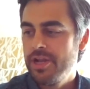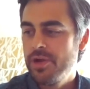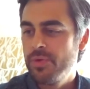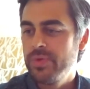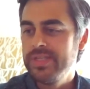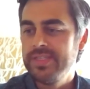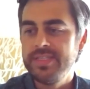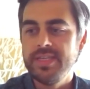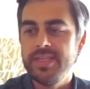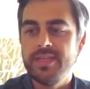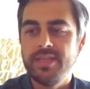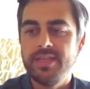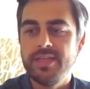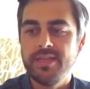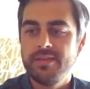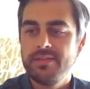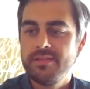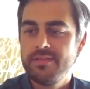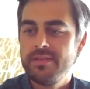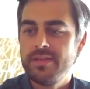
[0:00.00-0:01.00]
you know, we
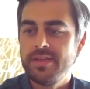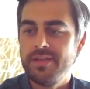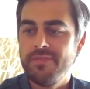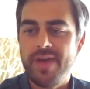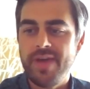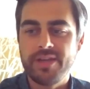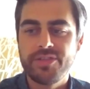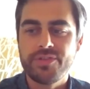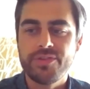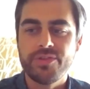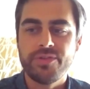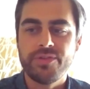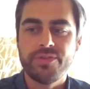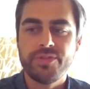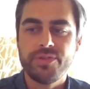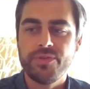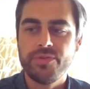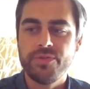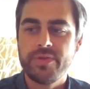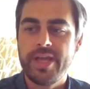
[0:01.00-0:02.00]
see
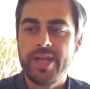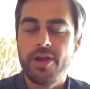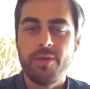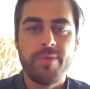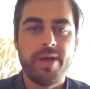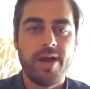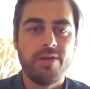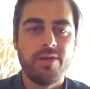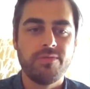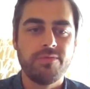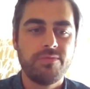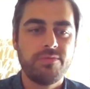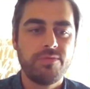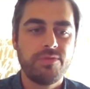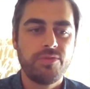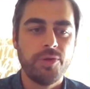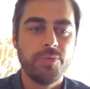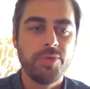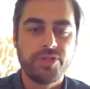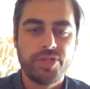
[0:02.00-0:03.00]
investors who care about
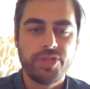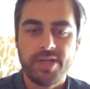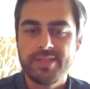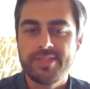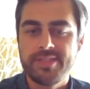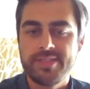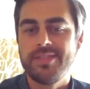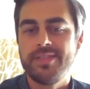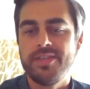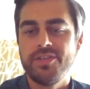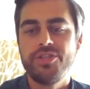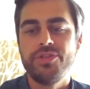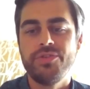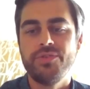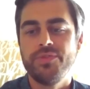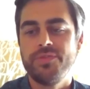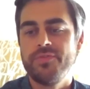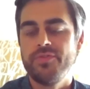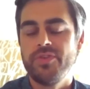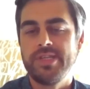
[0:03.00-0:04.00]
criminal justice
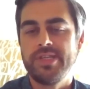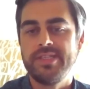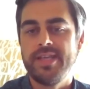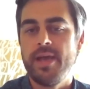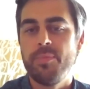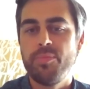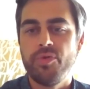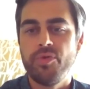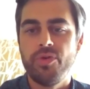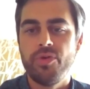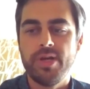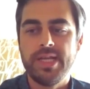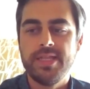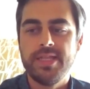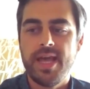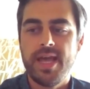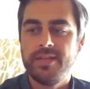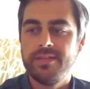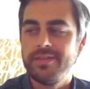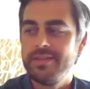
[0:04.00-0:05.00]
issues, for example.
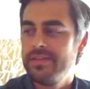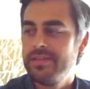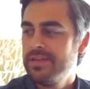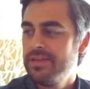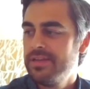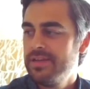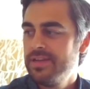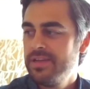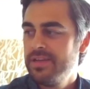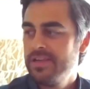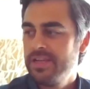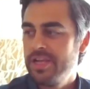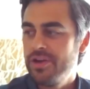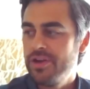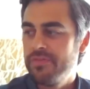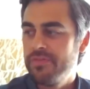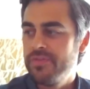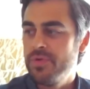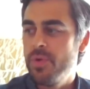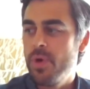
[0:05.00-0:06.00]
And then,
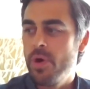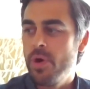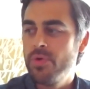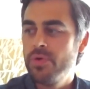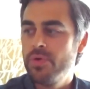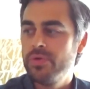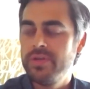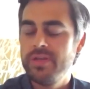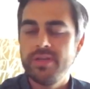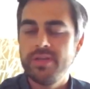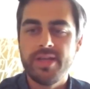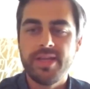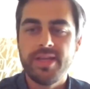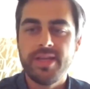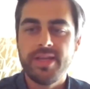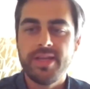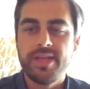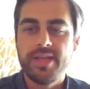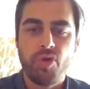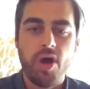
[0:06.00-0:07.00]
you know, if you own
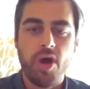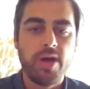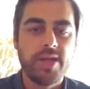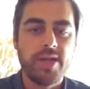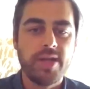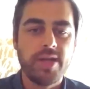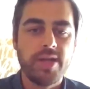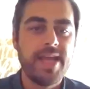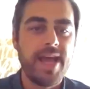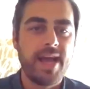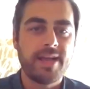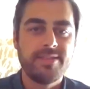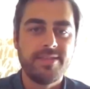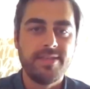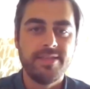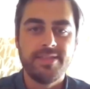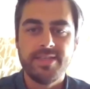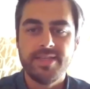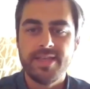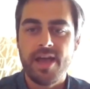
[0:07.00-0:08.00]
a broad
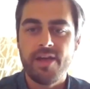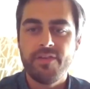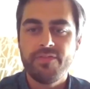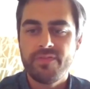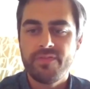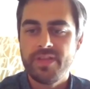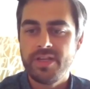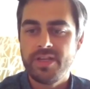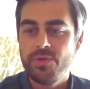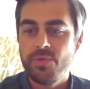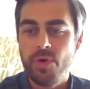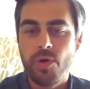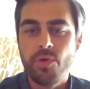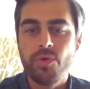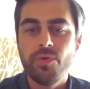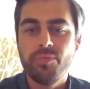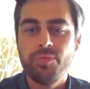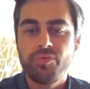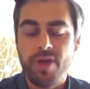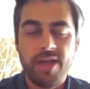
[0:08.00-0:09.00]
index E T F, then you
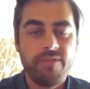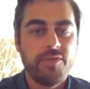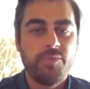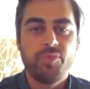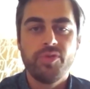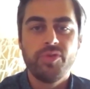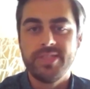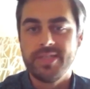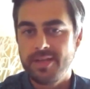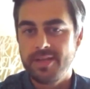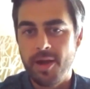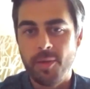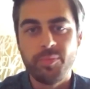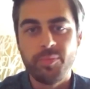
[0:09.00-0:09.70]
own private prison